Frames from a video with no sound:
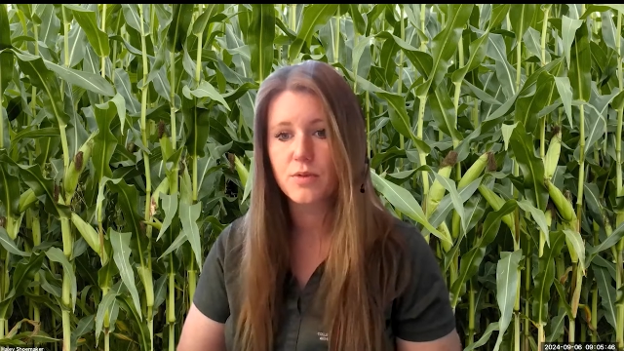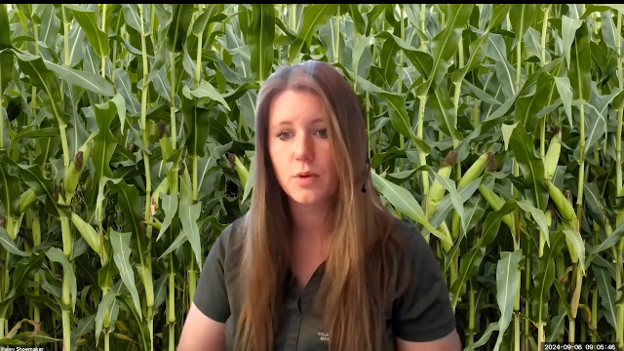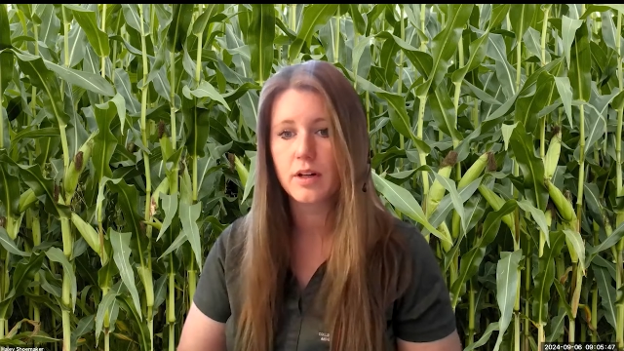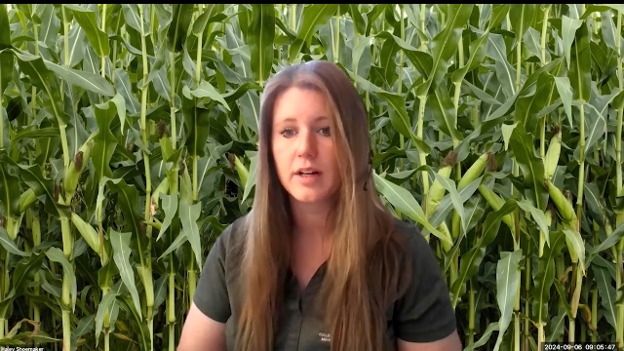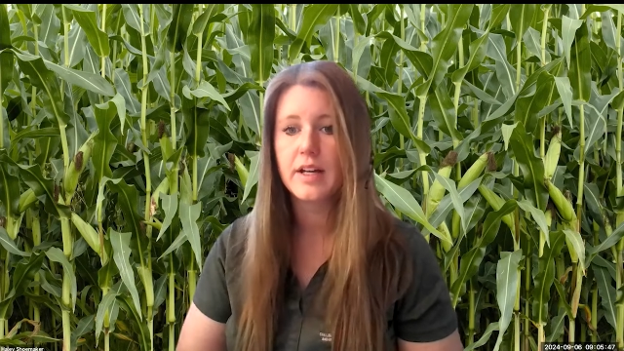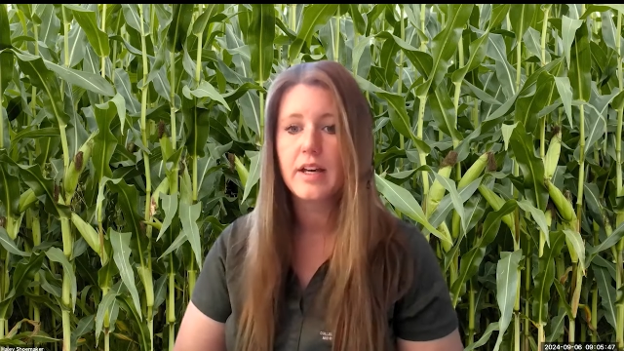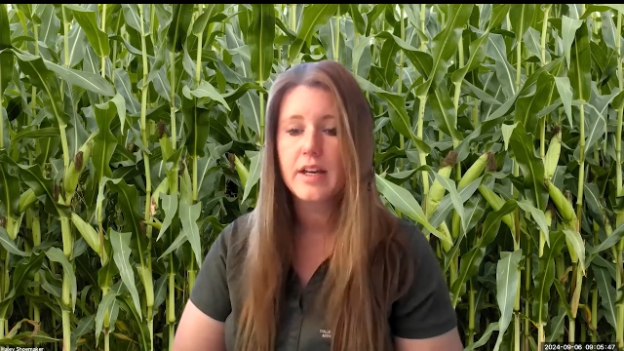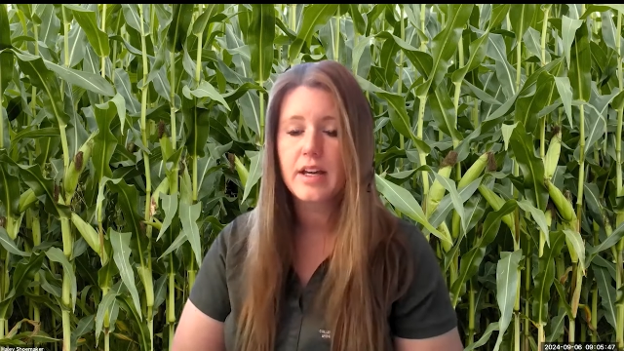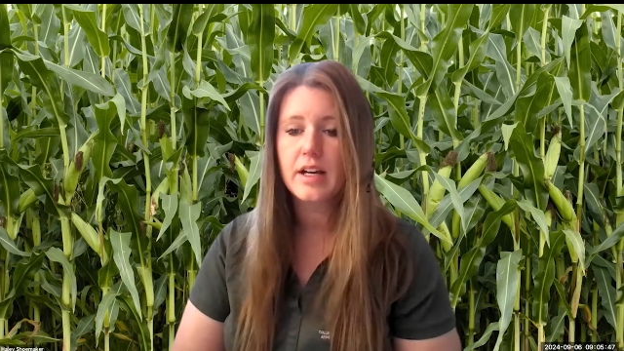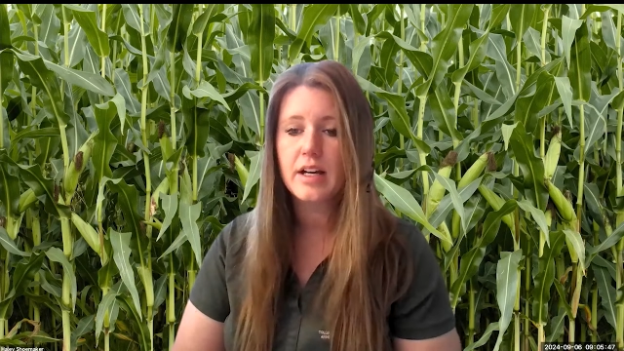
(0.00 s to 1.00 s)
for
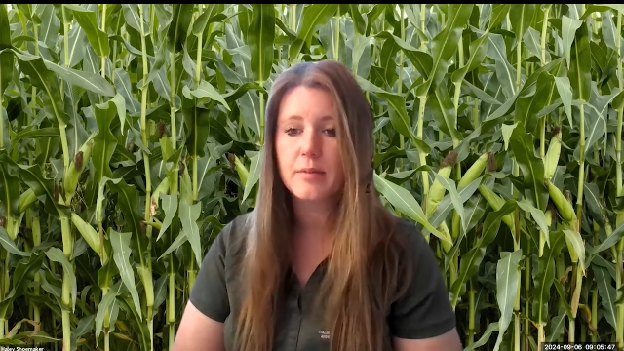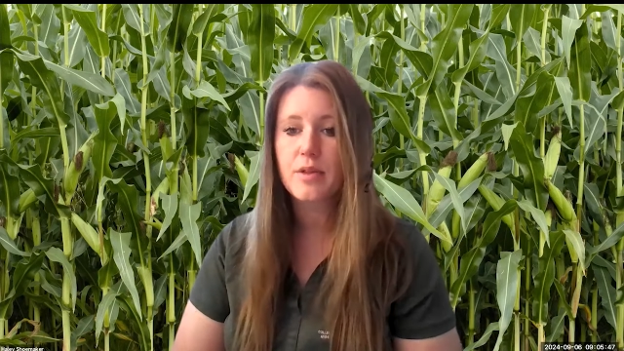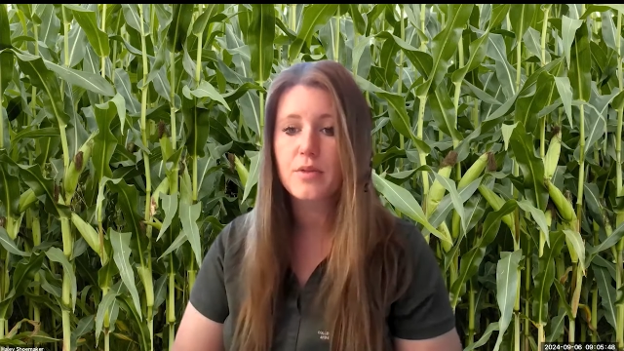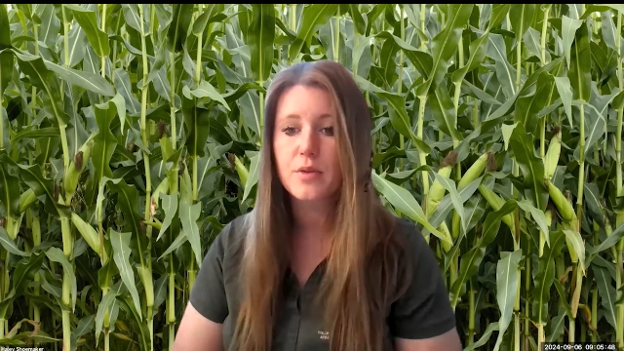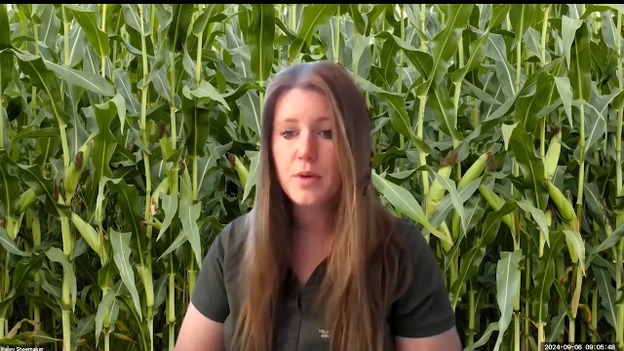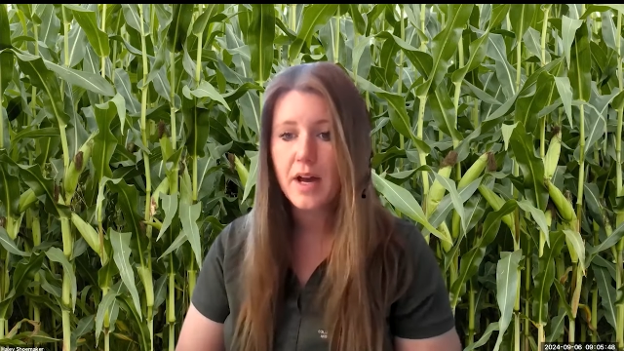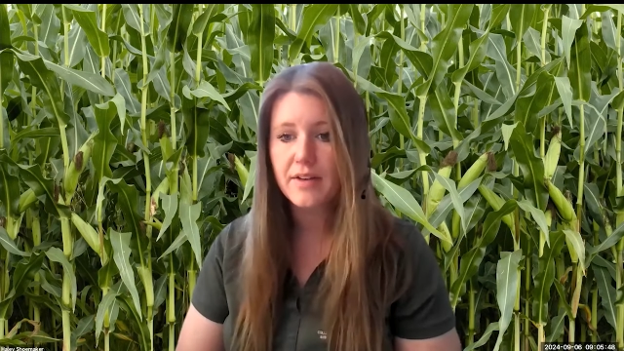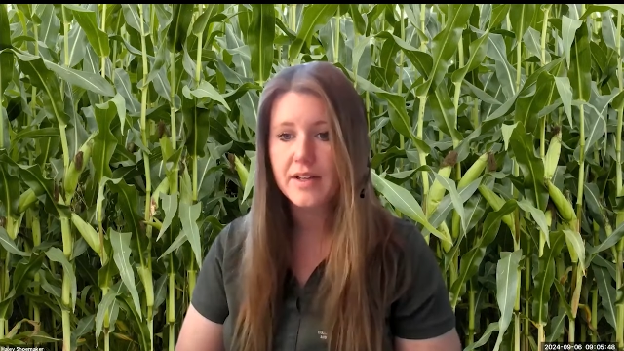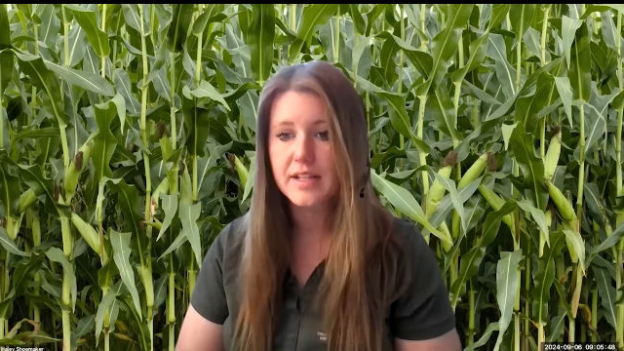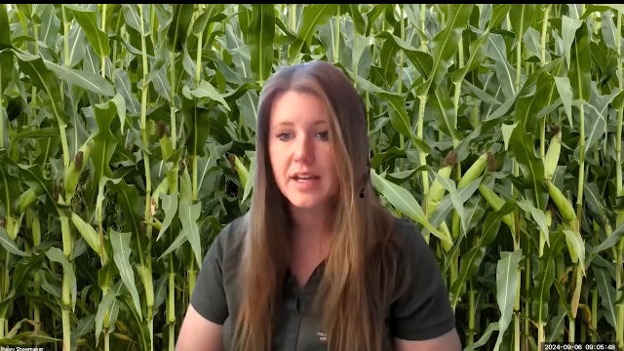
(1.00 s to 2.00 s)
um, through
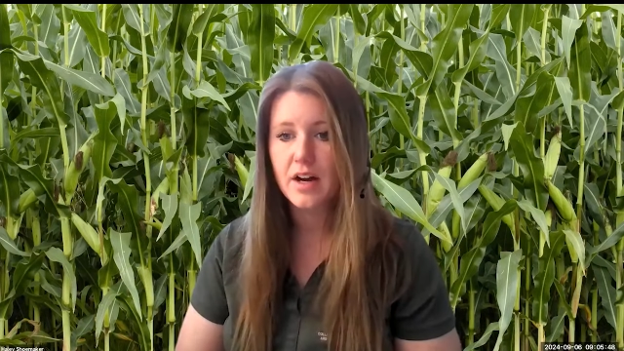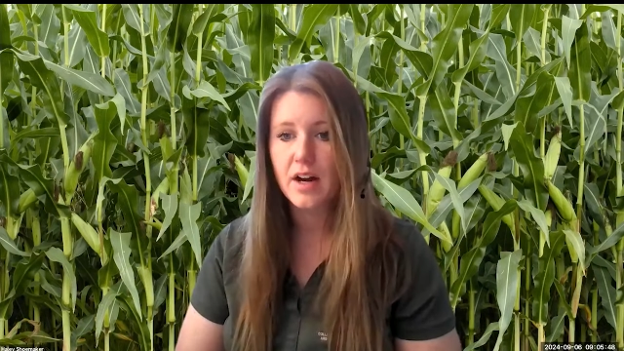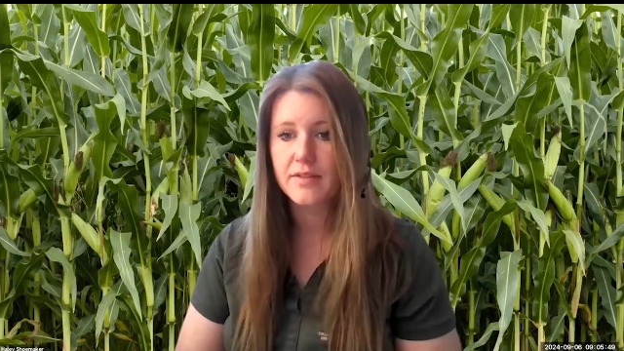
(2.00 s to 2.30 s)
FSA